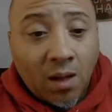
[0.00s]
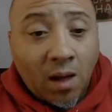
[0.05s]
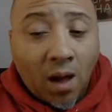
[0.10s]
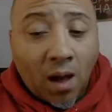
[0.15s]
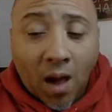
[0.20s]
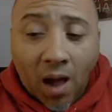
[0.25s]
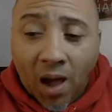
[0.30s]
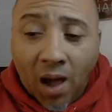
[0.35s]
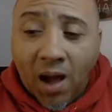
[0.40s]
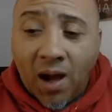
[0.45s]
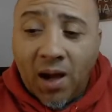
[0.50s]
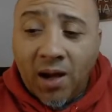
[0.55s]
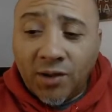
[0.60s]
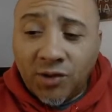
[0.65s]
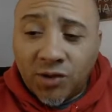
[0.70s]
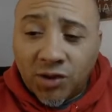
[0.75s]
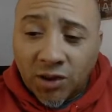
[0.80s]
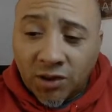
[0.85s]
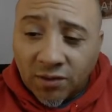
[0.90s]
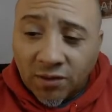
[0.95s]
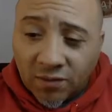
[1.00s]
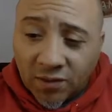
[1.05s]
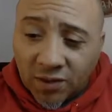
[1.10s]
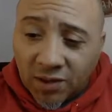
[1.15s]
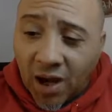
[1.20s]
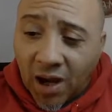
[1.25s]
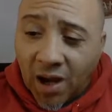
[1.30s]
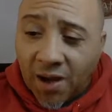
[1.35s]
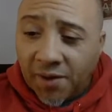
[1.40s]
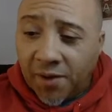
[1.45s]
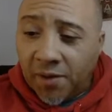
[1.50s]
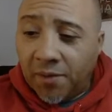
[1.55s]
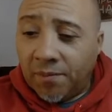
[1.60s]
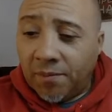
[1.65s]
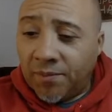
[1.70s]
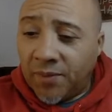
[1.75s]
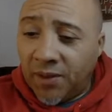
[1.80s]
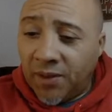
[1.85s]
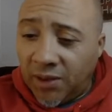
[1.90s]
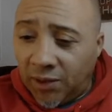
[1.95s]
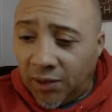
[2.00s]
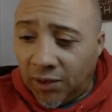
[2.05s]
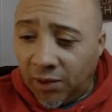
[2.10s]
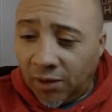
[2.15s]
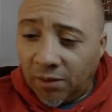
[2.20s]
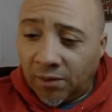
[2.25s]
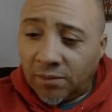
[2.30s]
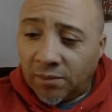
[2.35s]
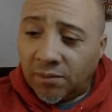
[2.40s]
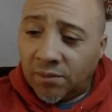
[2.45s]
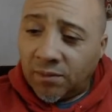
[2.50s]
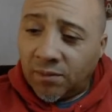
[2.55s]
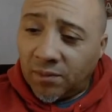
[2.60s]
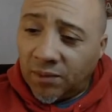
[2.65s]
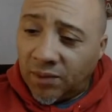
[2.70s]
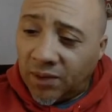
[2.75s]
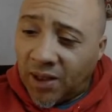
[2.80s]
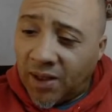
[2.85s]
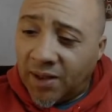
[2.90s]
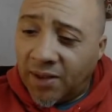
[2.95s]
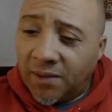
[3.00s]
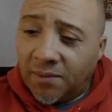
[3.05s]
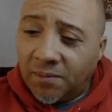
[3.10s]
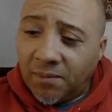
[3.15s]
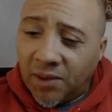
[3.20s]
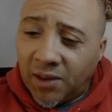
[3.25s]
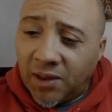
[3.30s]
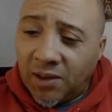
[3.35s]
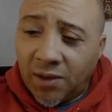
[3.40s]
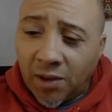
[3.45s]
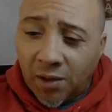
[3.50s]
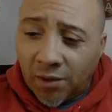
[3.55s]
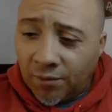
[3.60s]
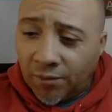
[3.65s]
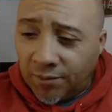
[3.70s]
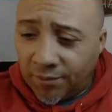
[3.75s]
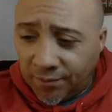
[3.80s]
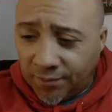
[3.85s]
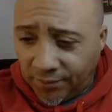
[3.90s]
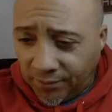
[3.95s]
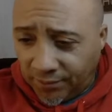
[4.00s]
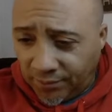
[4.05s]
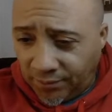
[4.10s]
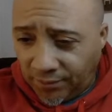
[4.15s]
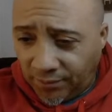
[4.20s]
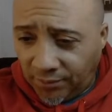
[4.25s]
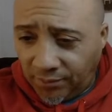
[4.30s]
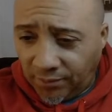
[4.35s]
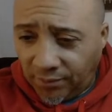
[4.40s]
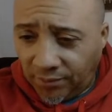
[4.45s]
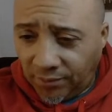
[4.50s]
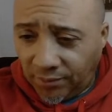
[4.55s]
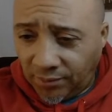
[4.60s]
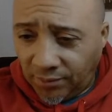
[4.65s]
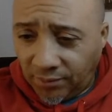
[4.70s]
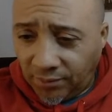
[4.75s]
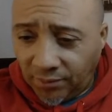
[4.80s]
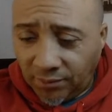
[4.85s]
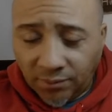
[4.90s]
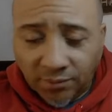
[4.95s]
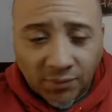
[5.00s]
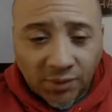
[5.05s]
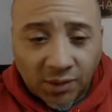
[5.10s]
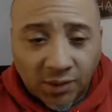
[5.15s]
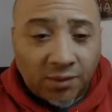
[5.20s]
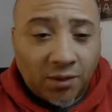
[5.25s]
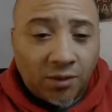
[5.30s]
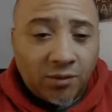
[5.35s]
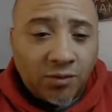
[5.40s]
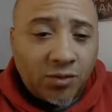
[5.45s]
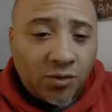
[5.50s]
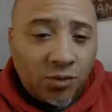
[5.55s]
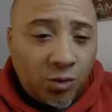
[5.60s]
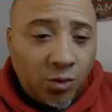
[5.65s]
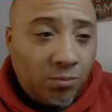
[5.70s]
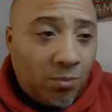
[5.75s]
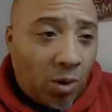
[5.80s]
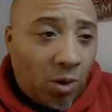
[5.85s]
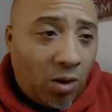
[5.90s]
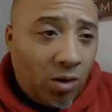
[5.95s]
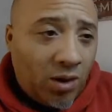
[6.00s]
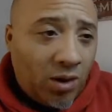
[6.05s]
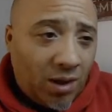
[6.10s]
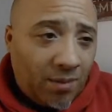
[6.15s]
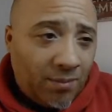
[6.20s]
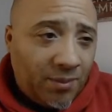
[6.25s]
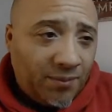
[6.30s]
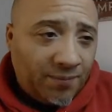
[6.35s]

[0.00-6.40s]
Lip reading: I just got a alert letting me know that there's a new ball coming.